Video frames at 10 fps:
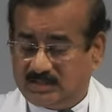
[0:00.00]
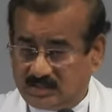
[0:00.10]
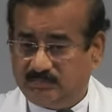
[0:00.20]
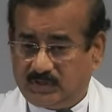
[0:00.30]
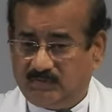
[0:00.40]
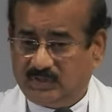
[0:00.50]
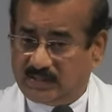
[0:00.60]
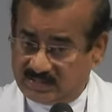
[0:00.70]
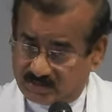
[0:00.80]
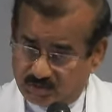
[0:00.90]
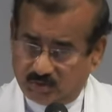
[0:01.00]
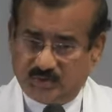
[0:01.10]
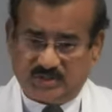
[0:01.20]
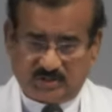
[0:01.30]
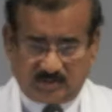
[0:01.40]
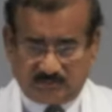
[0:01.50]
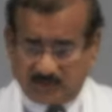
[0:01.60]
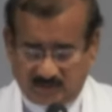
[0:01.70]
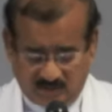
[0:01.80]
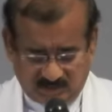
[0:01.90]
a temple of God? That is a Jewish
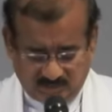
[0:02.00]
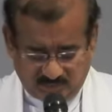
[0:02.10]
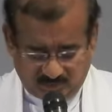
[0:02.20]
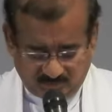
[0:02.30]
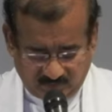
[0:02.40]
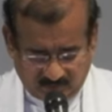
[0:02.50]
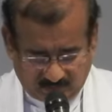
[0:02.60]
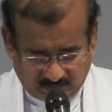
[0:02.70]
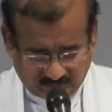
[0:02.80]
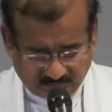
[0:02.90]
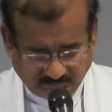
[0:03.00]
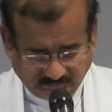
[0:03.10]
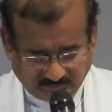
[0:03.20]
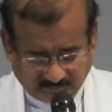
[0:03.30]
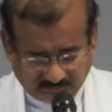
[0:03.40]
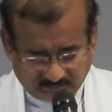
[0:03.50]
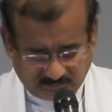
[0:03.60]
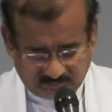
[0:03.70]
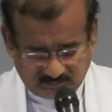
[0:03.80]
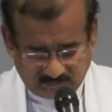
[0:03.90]
temple, not a temple of God.
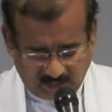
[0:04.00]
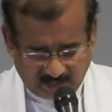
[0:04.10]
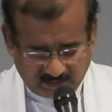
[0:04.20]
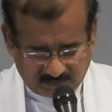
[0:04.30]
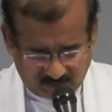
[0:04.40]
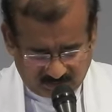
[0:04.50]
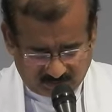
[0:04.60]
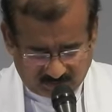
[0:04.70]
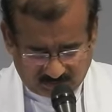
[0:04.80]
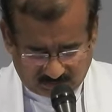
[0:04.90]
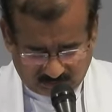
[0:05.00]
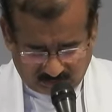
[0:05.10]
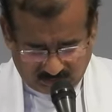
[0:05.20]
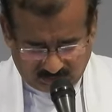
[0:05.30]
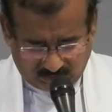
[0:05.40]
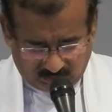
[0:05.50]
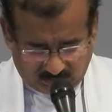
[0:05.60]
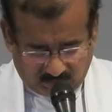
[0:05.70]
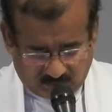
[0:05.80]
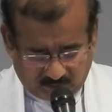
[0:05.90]
And Jesus
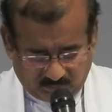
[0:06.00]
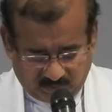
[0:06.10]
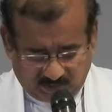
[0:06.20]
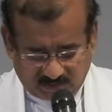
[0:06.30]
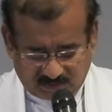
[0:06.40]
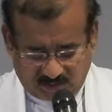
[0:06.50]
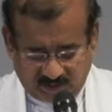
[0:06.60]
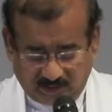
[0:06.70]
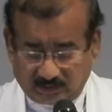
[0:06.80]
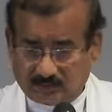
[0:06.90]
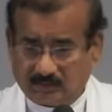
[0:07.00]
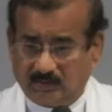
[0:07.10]
replied, saying,